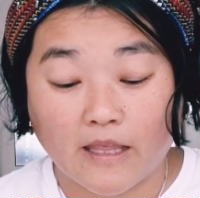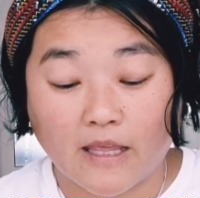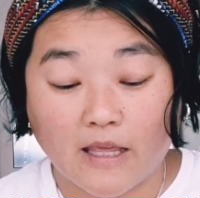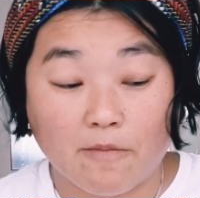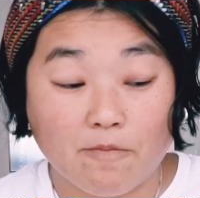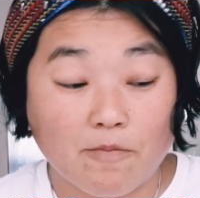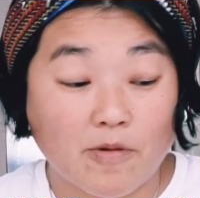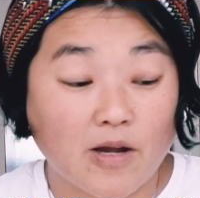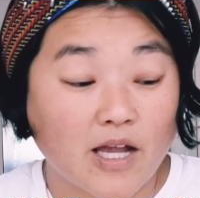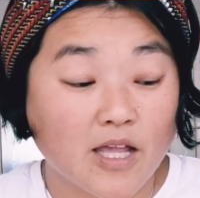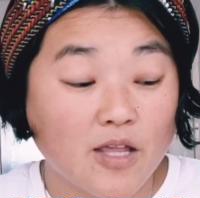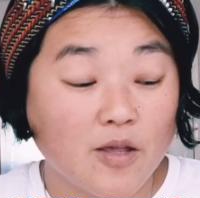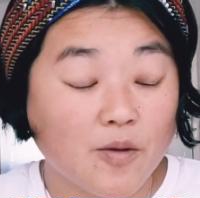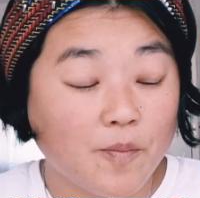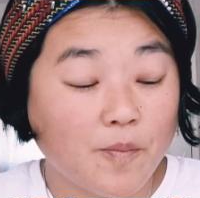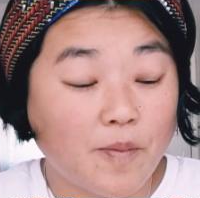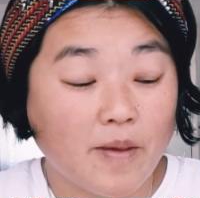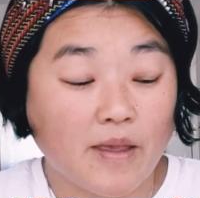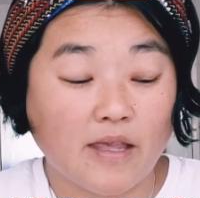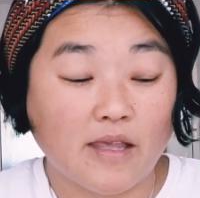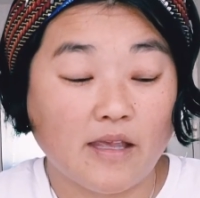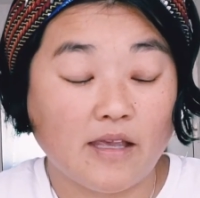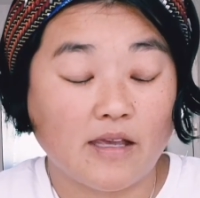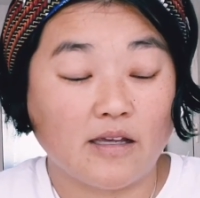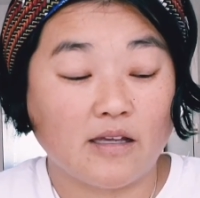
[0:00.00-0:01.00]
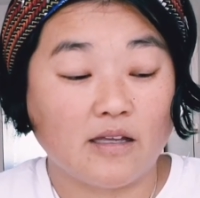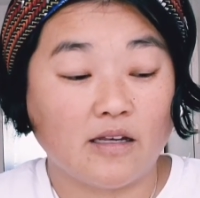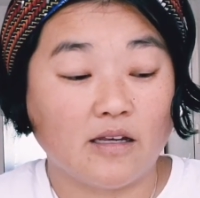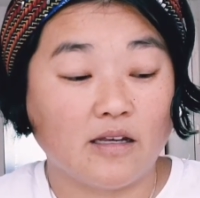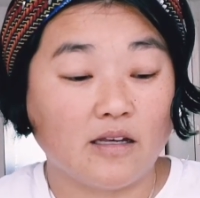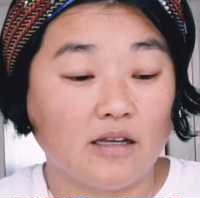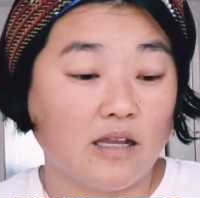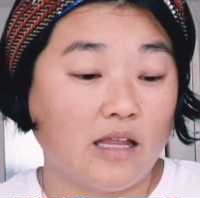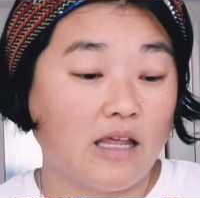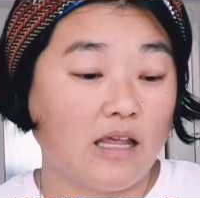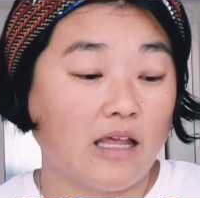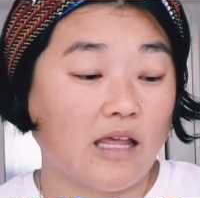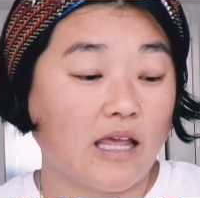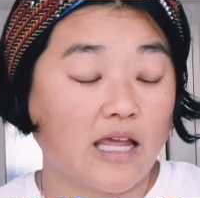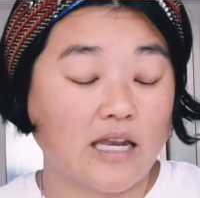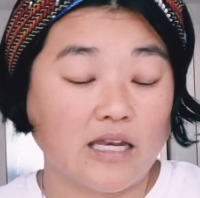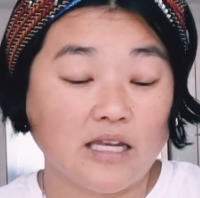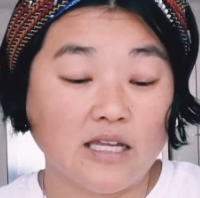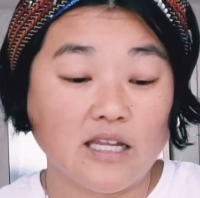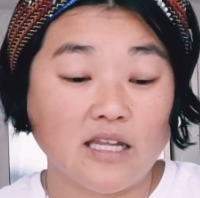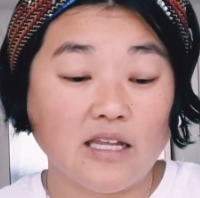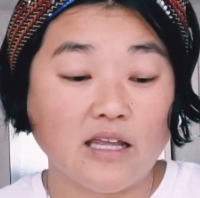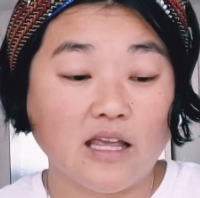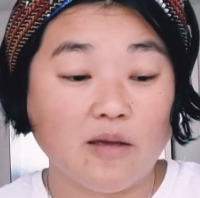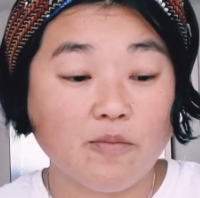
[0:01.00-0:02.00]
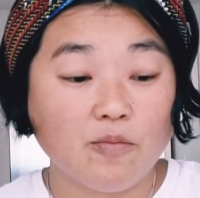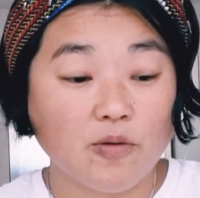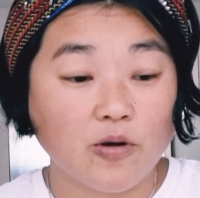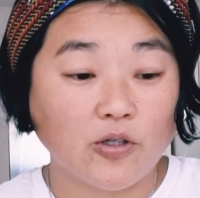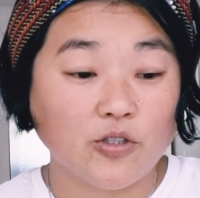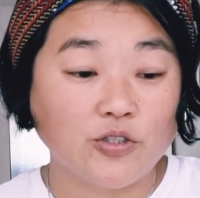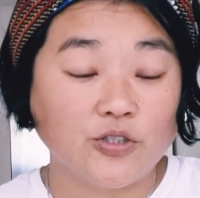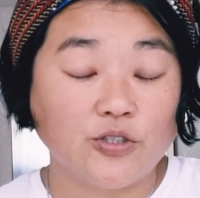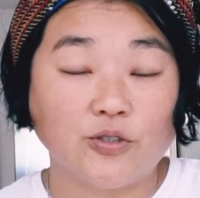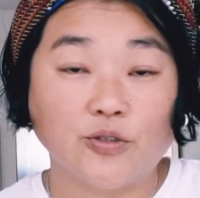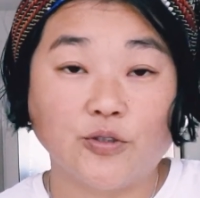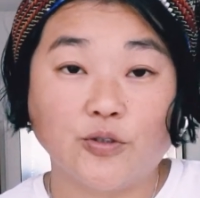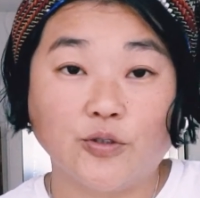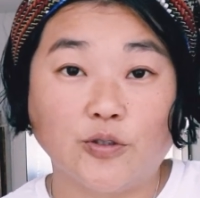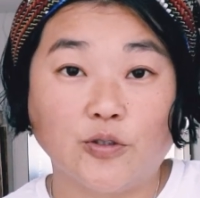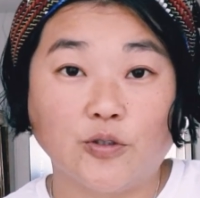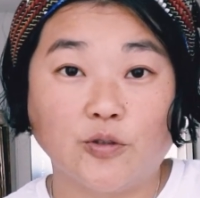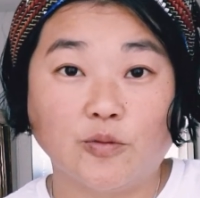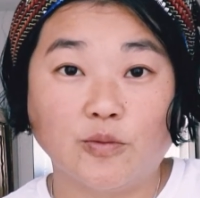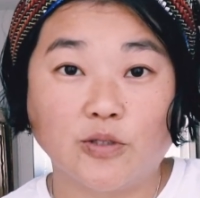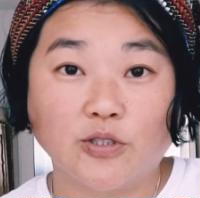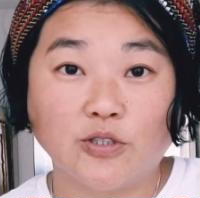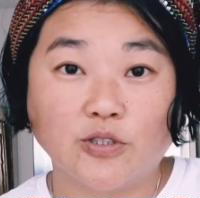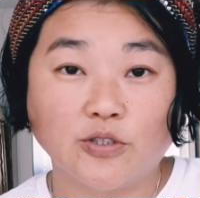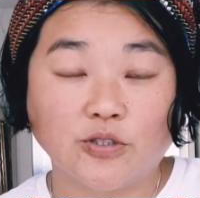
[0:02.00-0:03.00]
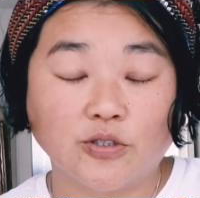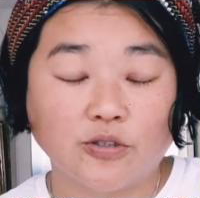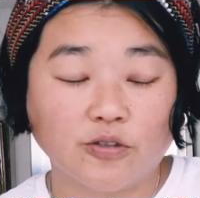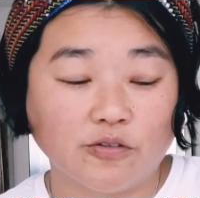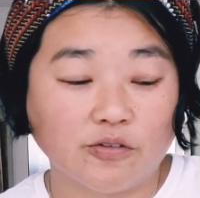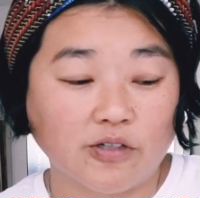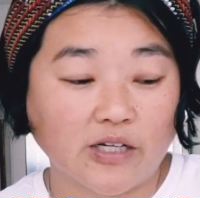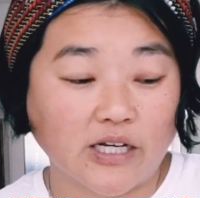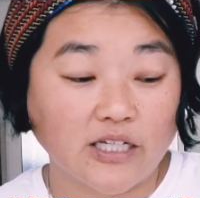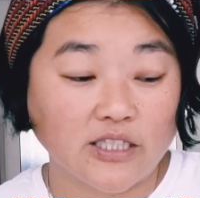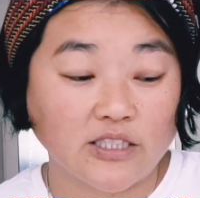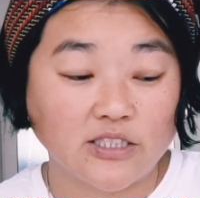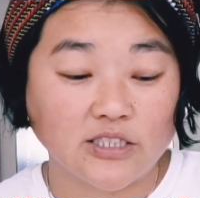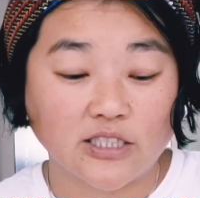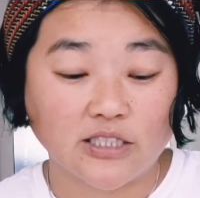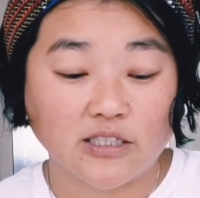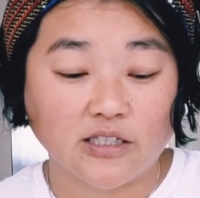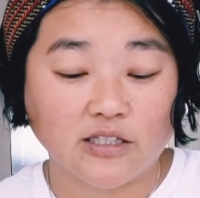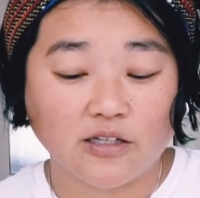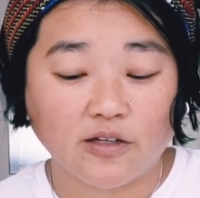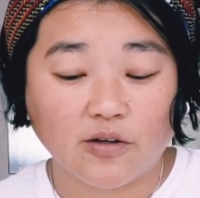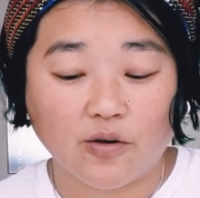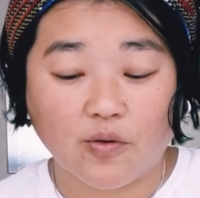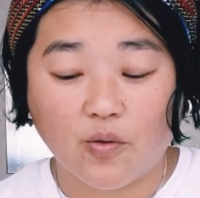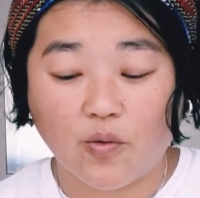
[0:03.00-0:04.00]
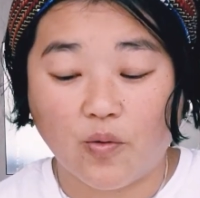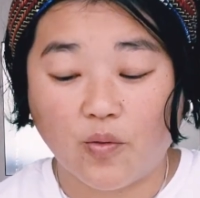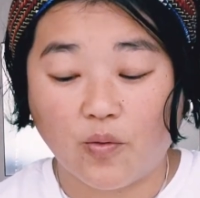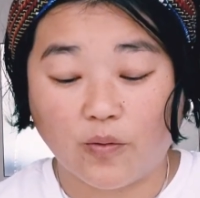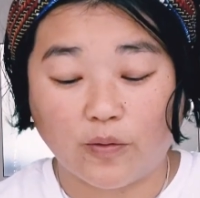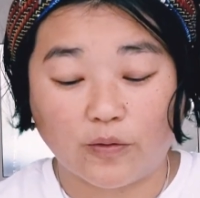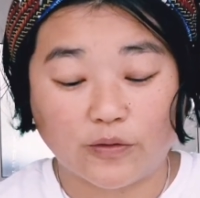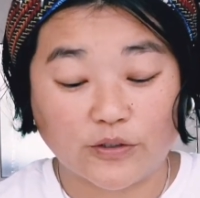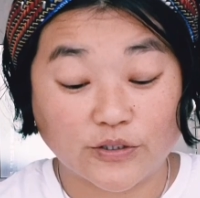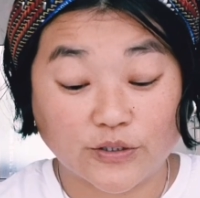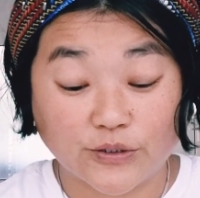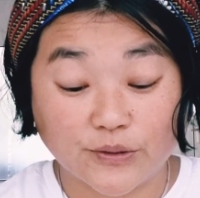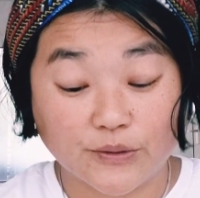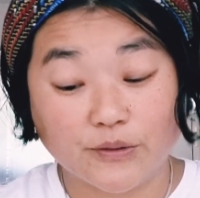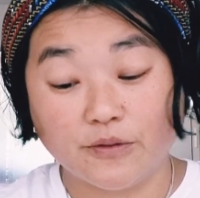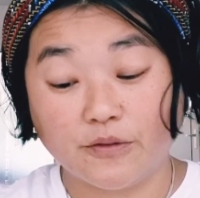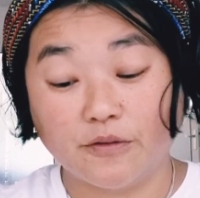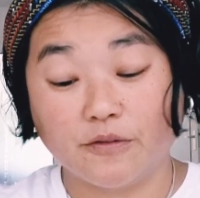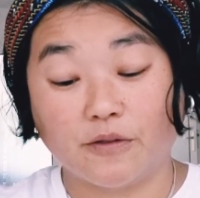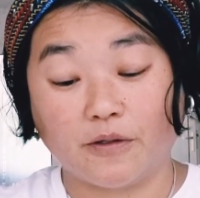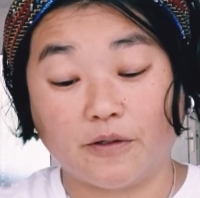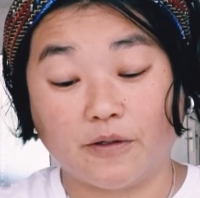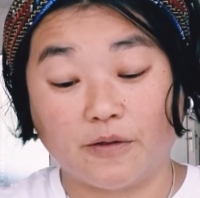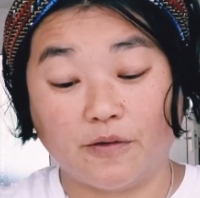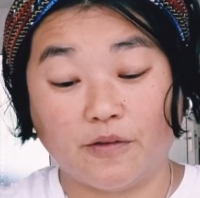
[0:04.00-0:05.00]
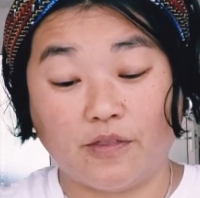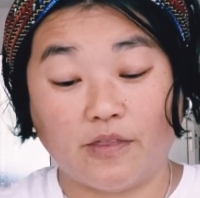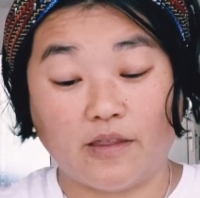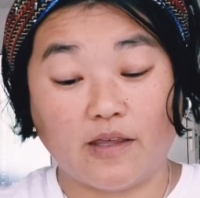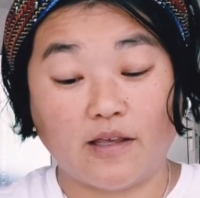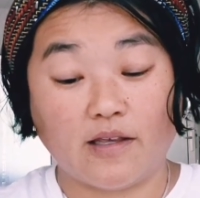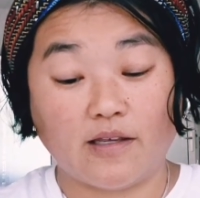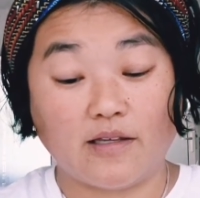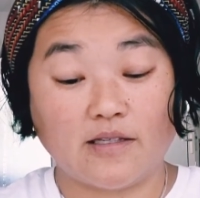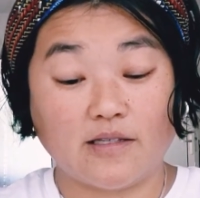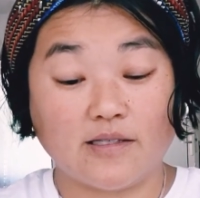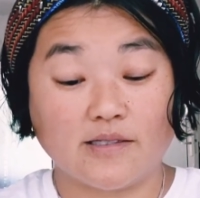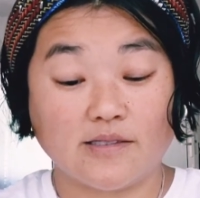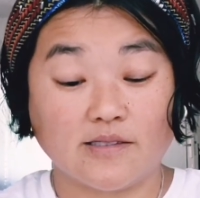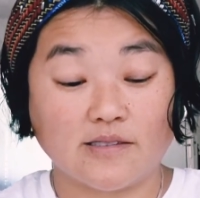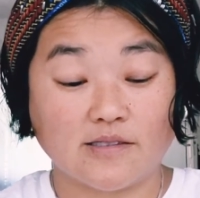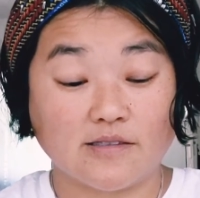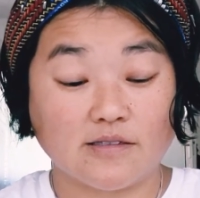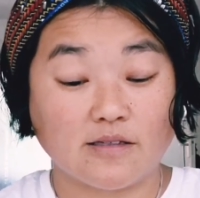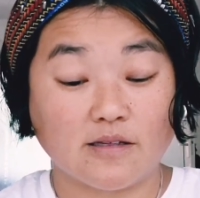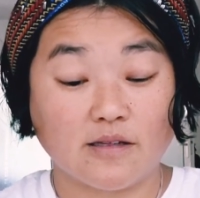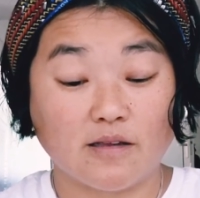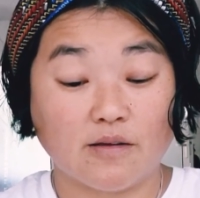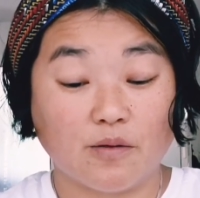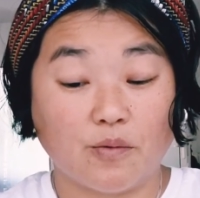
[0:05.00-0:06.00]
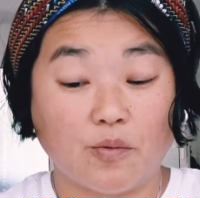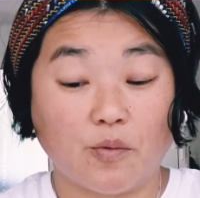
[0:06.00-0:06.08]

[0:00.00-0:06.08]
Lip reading: In my opinion, any emotional maturation or soul growth is